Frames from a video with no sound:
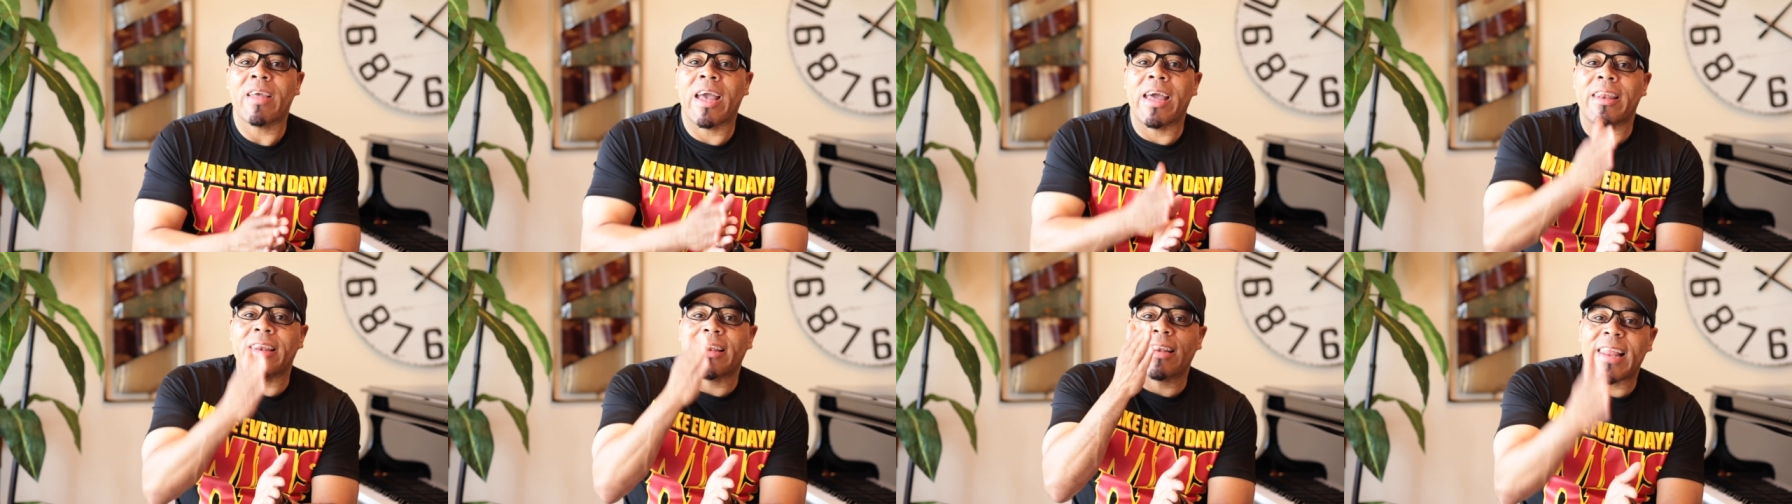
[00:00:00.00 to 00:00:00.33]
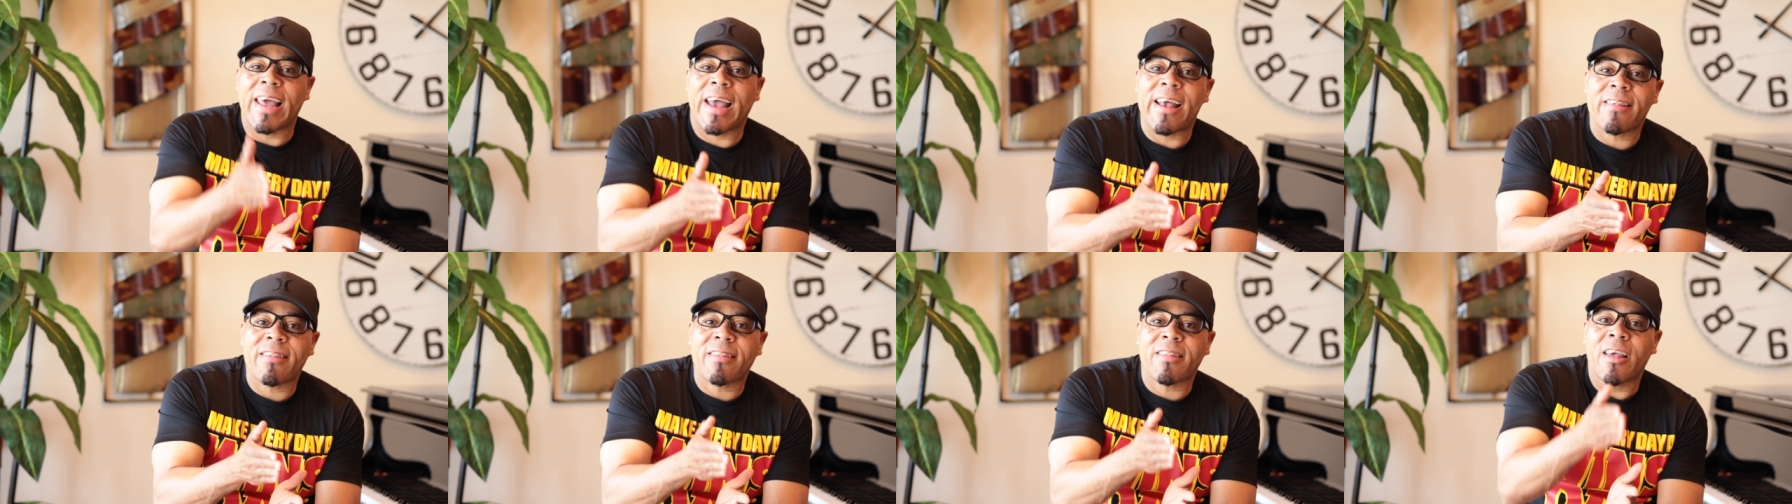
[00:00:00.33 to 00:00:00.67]
and
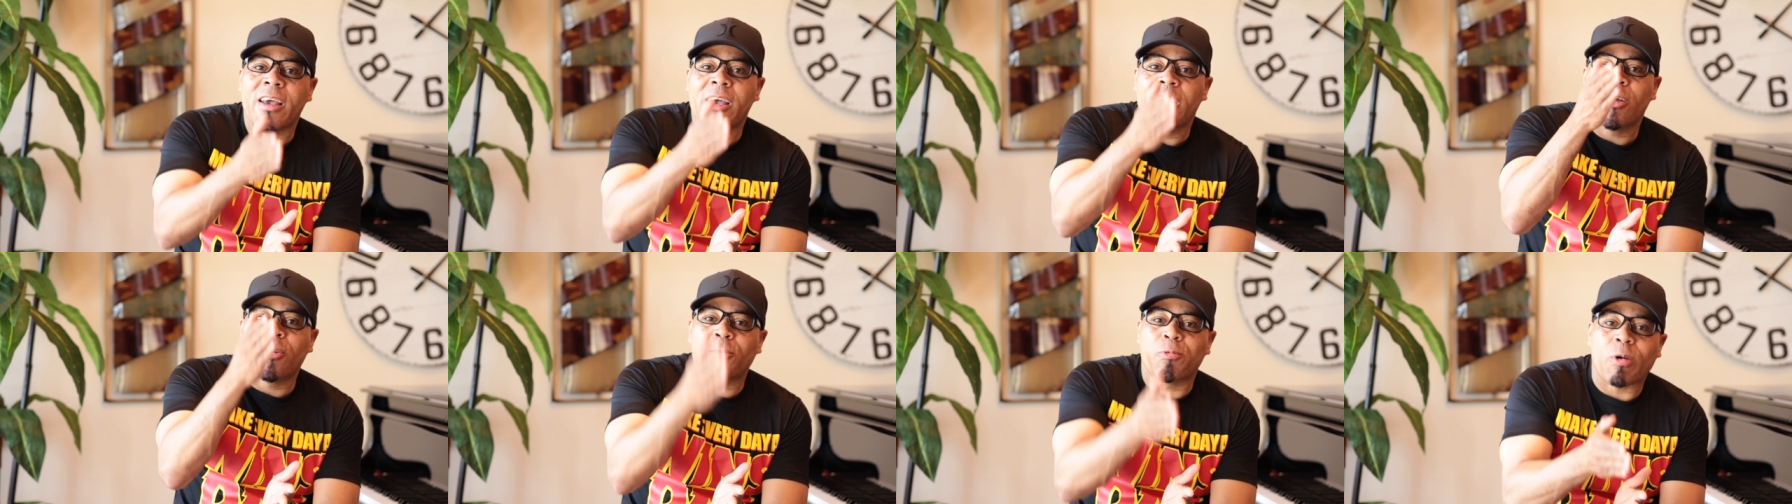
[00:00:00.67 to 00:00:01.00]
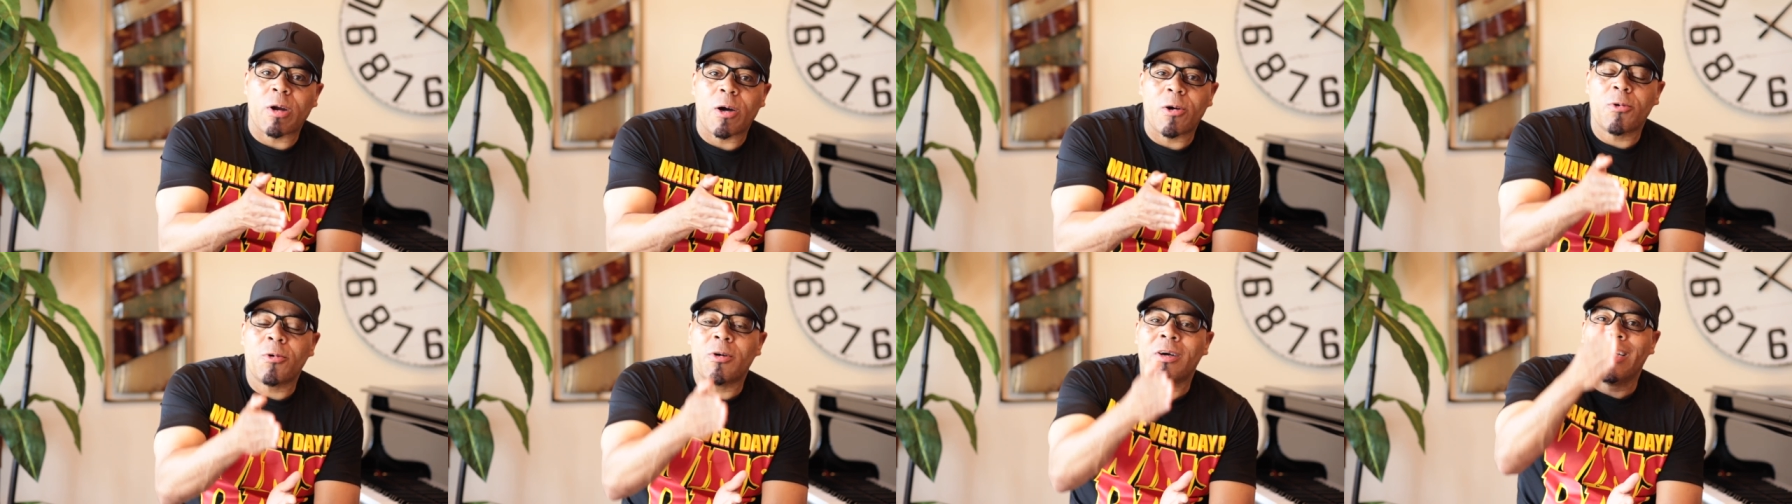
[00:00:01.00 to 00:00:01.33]
let's
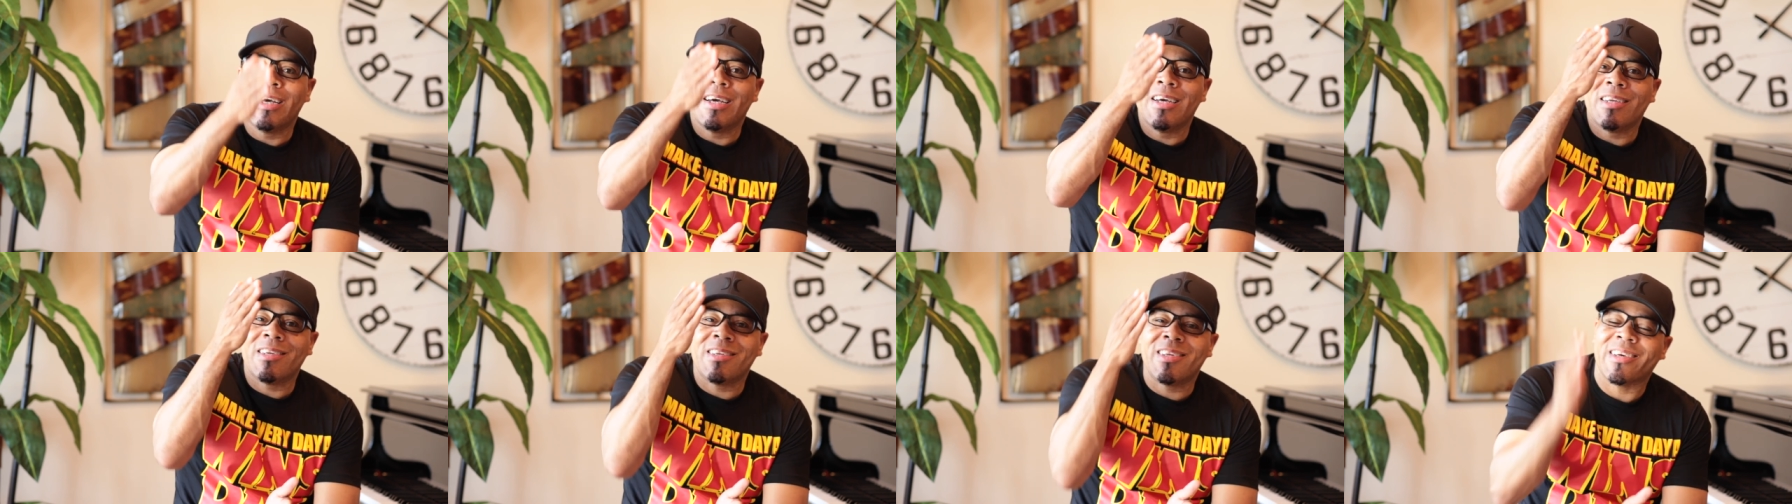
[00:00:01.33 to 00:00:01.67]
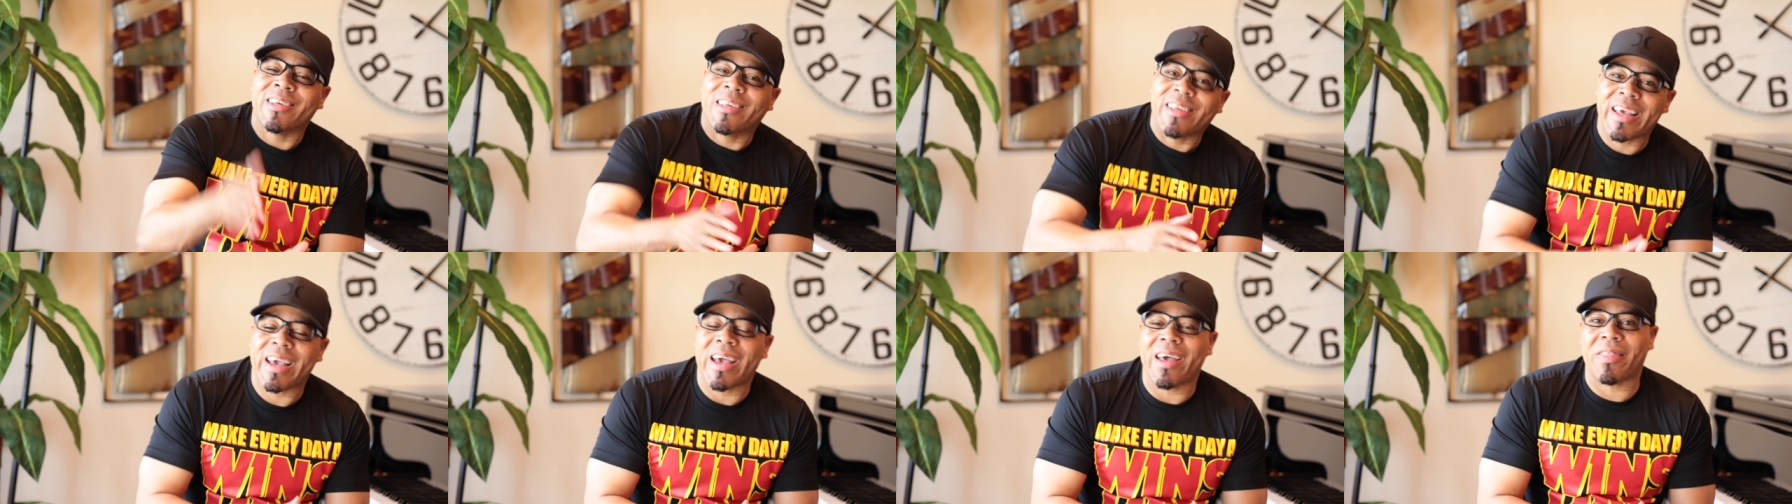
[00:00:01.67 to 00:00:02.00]
grow
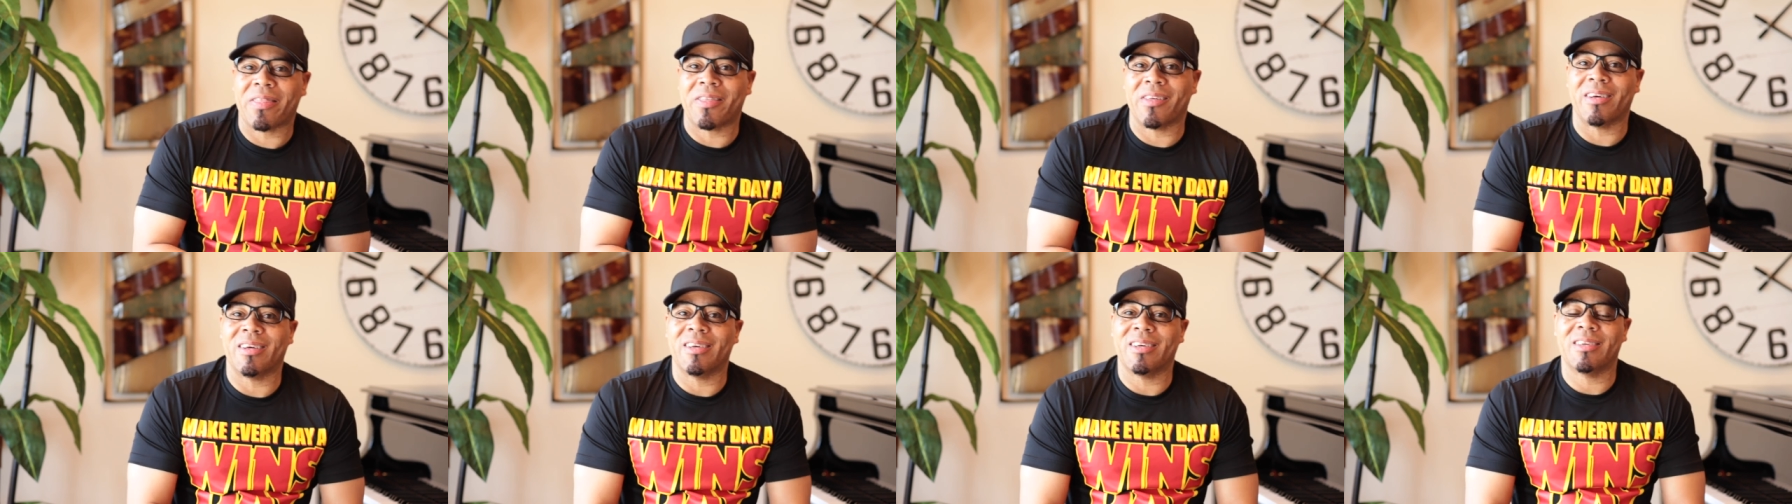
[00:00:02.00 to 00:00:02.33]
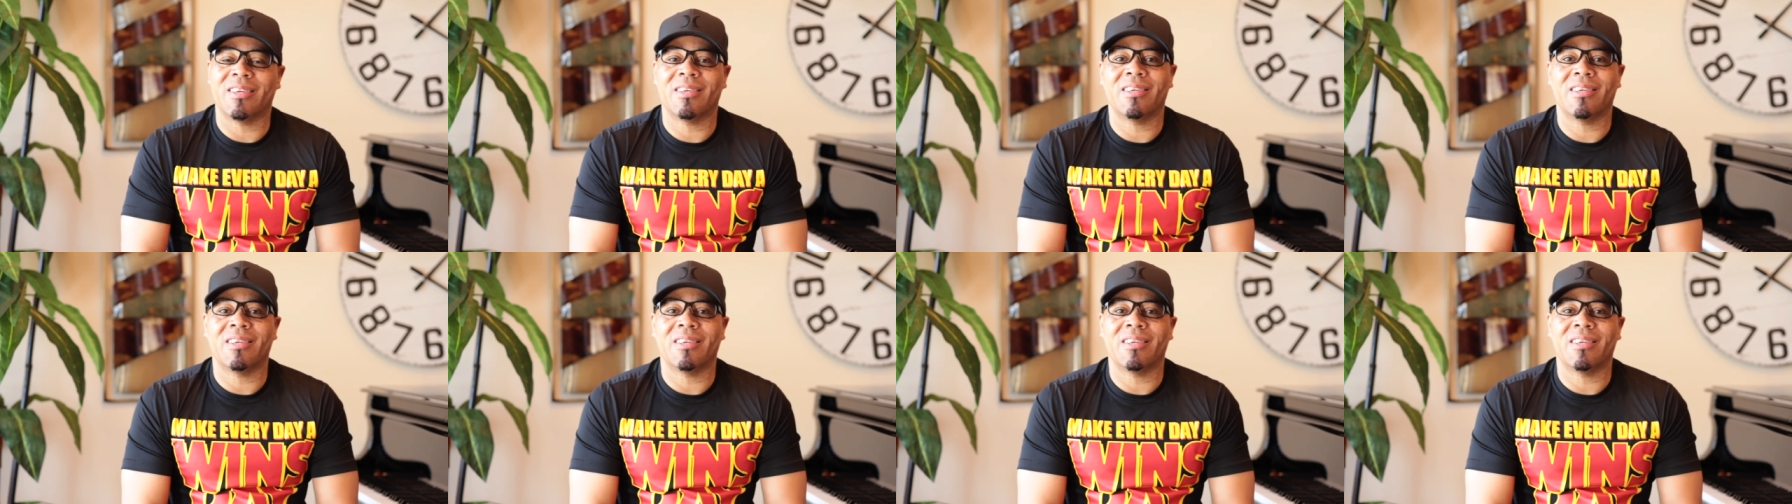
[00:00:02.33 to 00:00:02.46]
together.